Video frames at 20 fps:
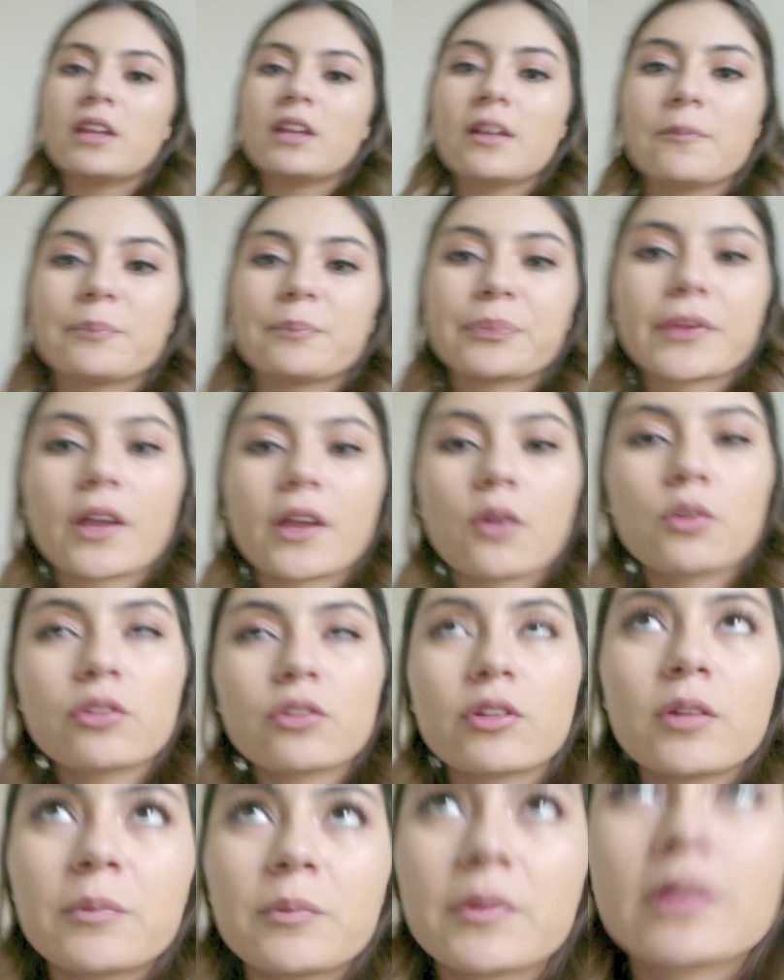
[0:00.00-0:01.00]
some
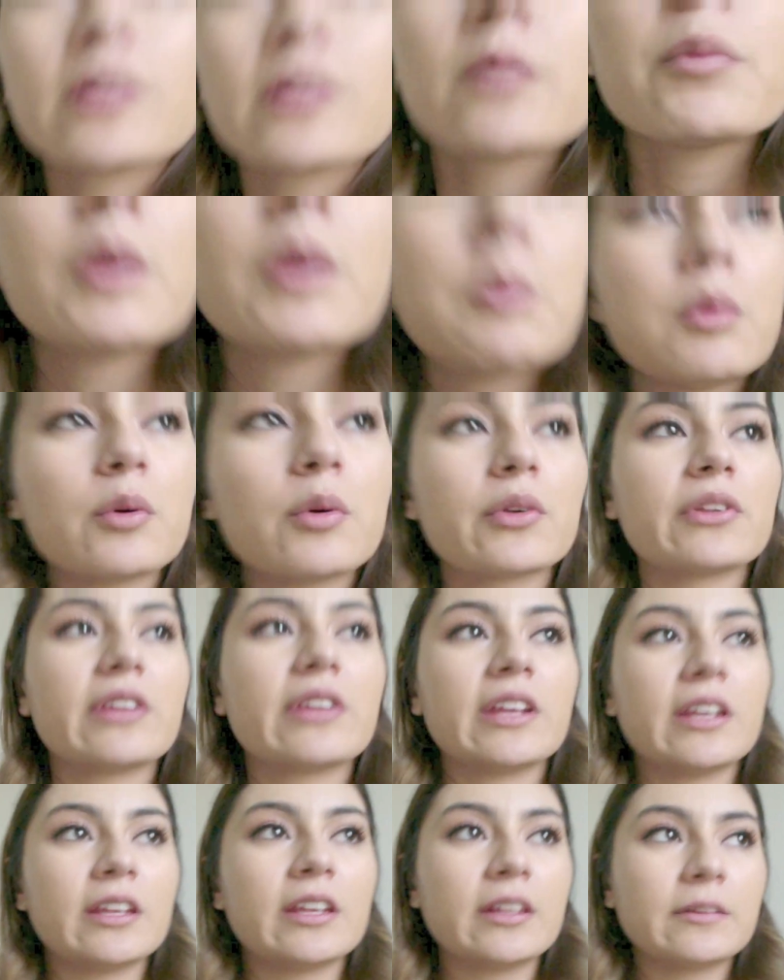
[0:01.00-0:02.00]
people were saying,
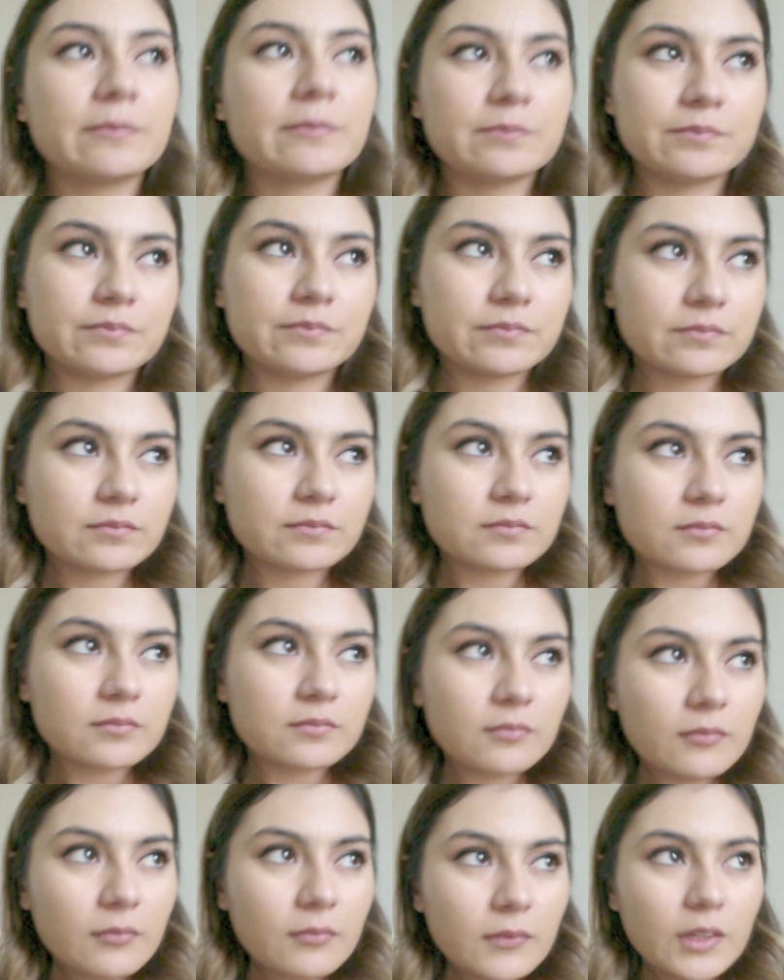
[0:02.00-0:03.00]
oh, I
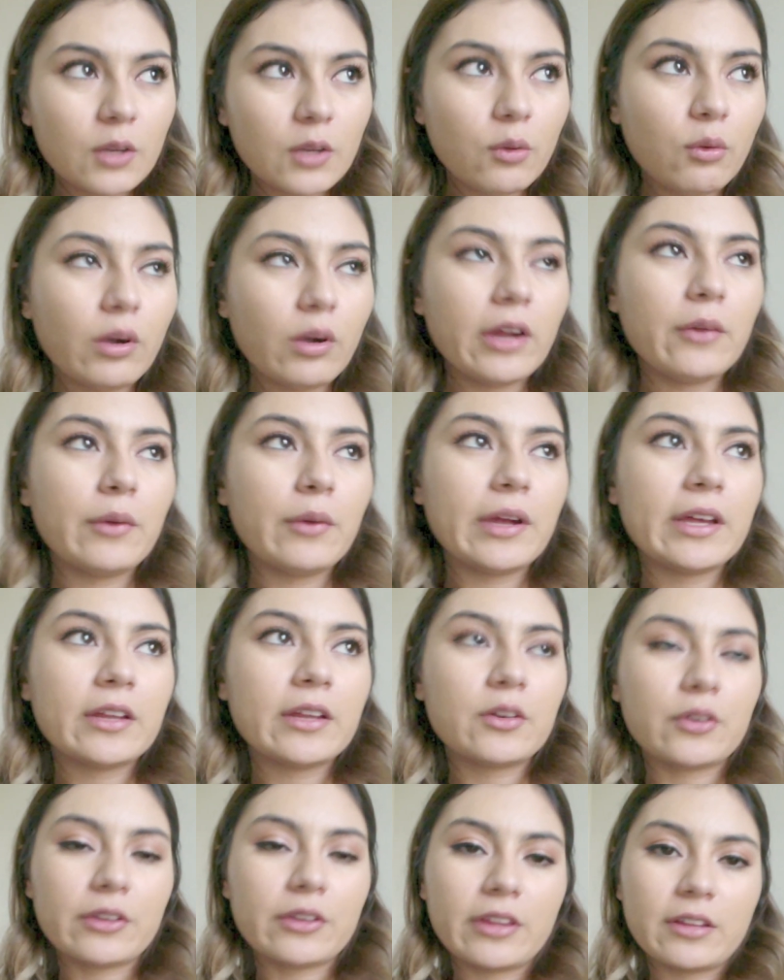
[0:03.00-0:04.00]
read or they've
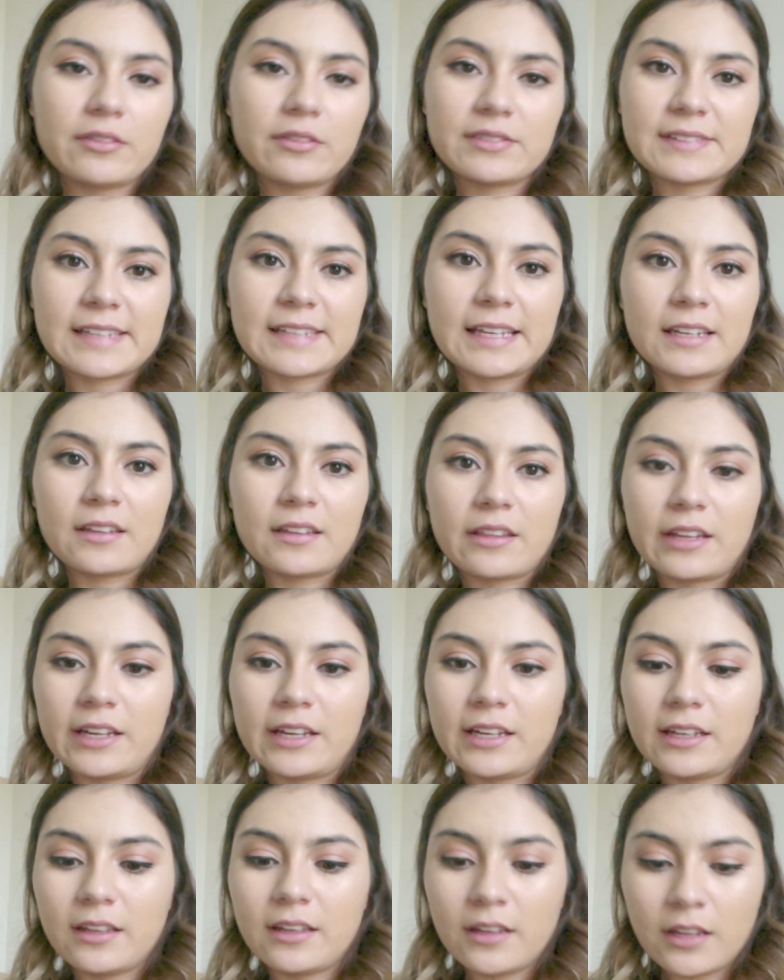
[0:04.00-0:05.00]
said that they
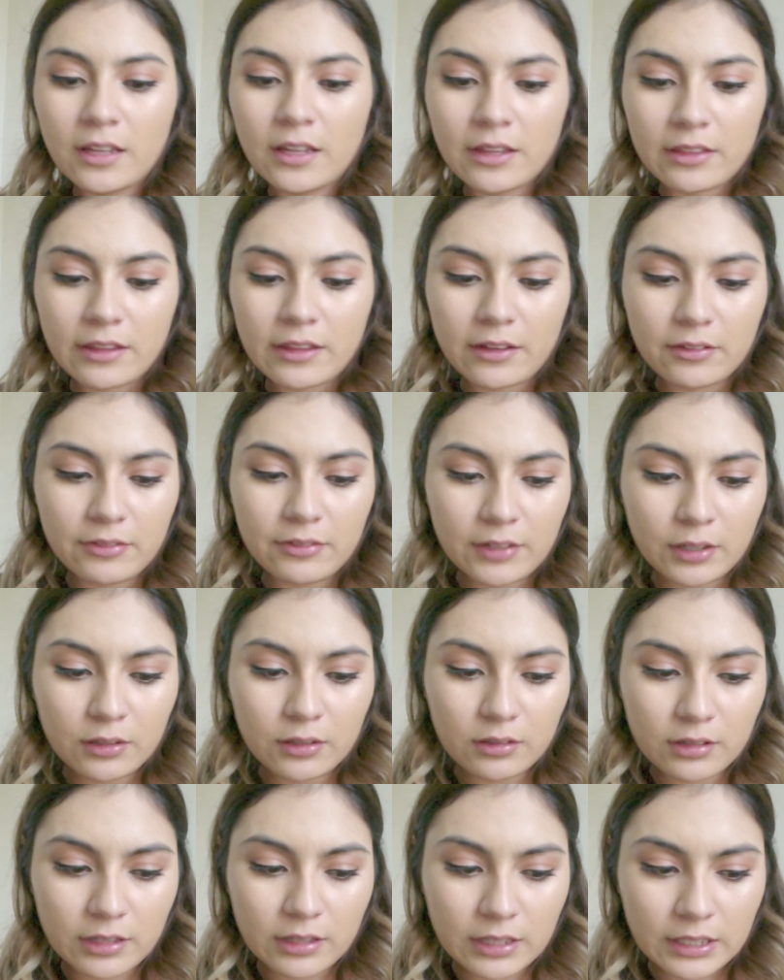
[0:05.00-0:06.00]
felt like
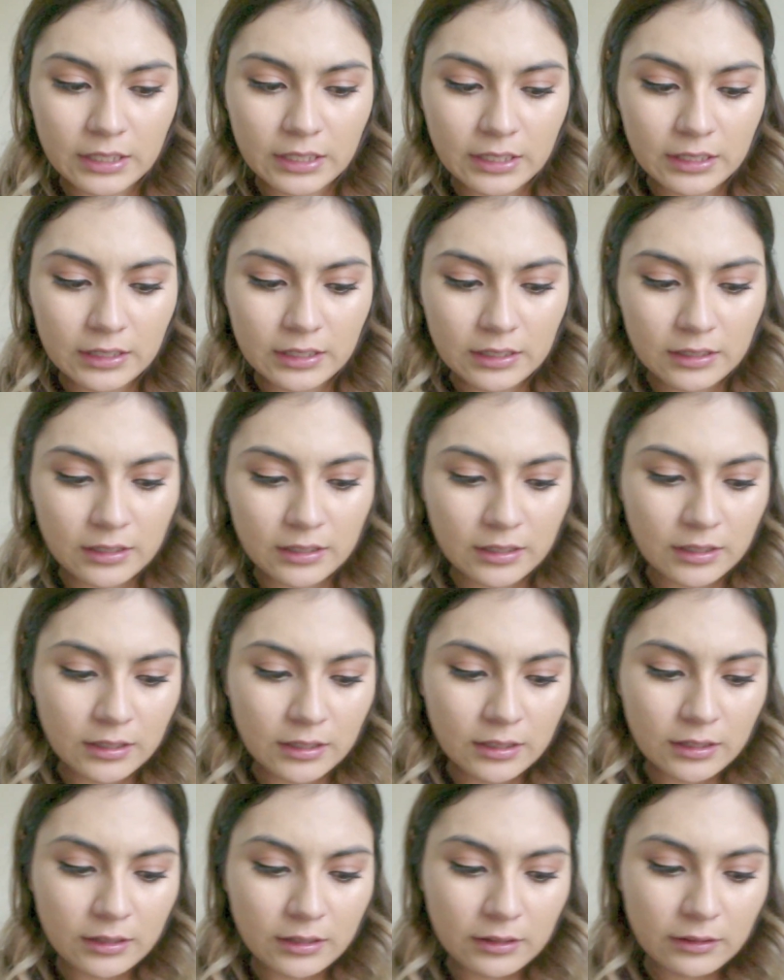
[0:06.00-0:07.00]
some
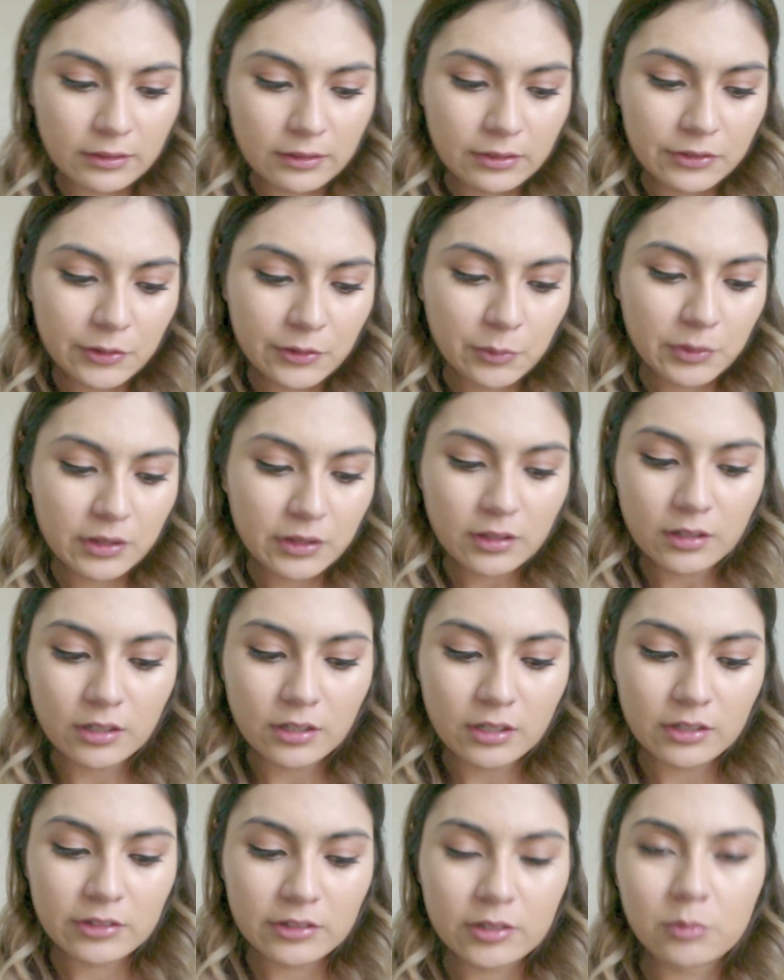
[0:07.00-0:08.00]
of the
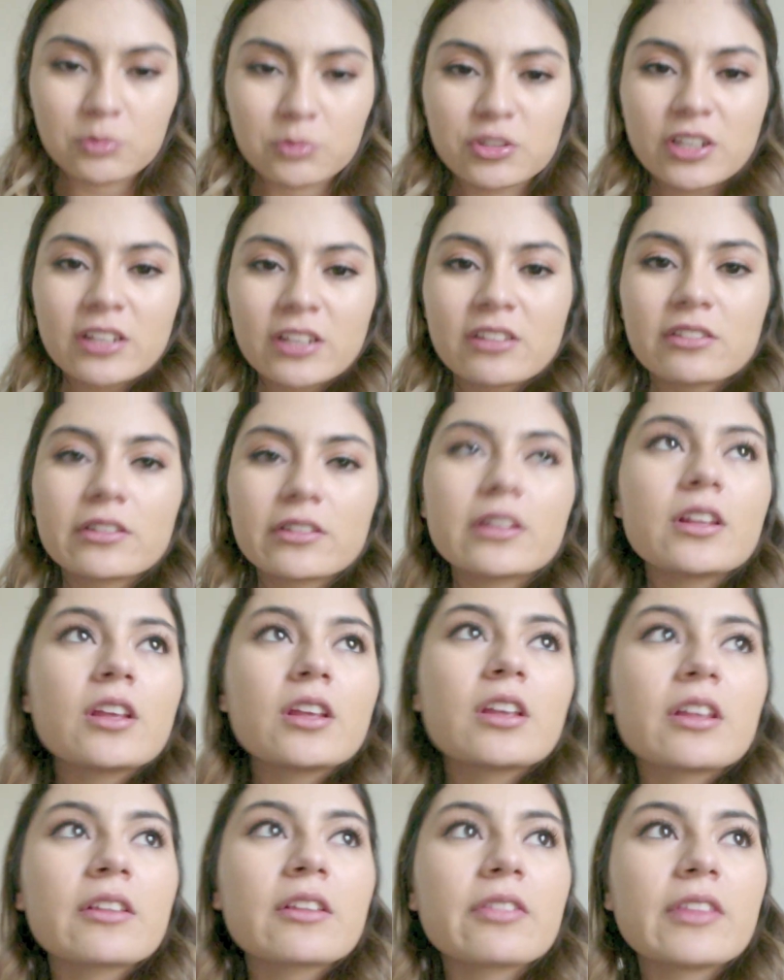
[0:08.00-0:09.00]
subjects they didn't
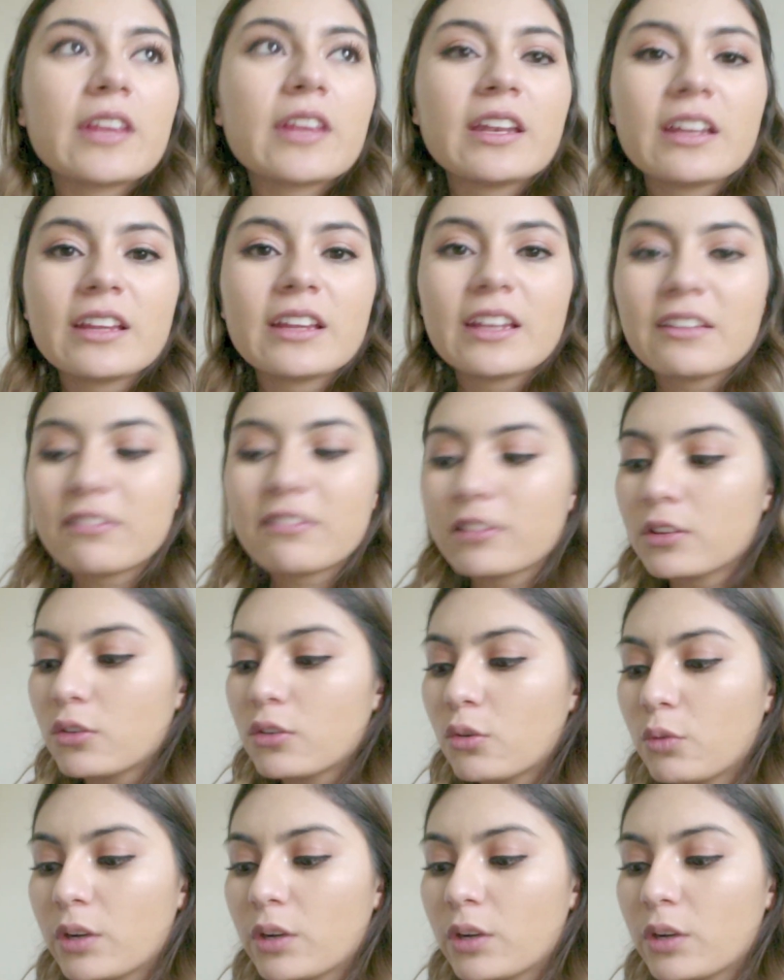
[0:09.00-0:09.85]
even know what it was.